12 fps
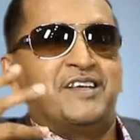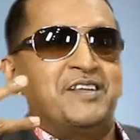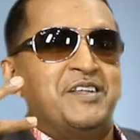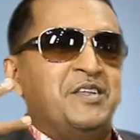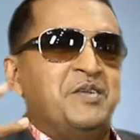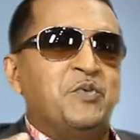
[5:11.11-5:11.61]

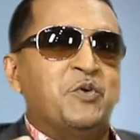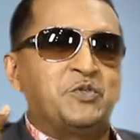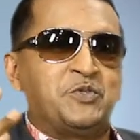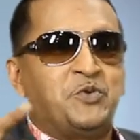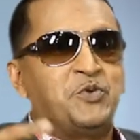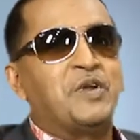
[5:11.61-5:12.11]
the
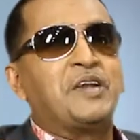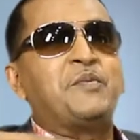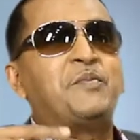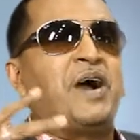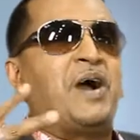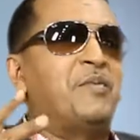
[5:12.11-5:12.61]
motor and the
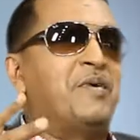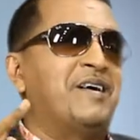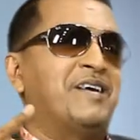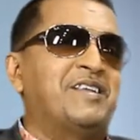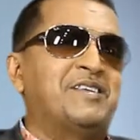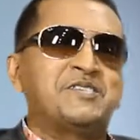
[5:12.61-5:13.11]

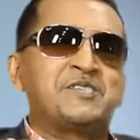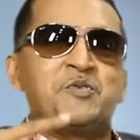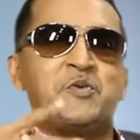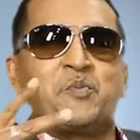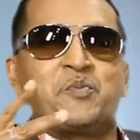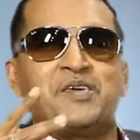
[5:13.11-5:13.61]
barman and the
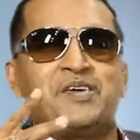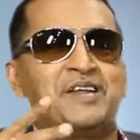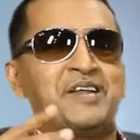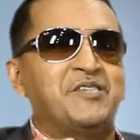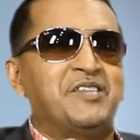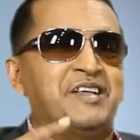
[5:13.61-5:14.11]
scorpion
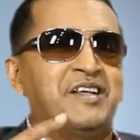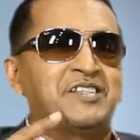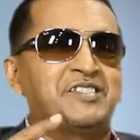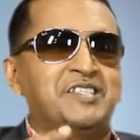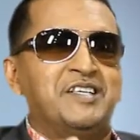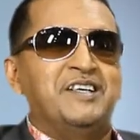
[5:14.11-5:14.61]
and everything
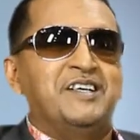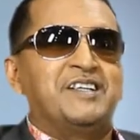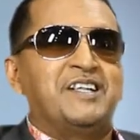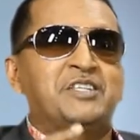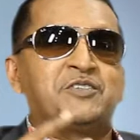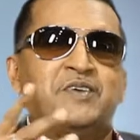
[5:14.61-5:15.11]
else,
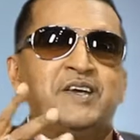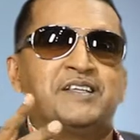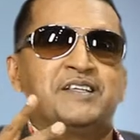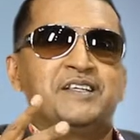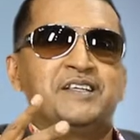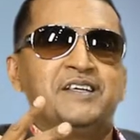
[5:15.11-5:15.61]
that's
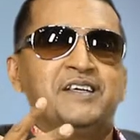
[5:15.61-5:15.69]
fine.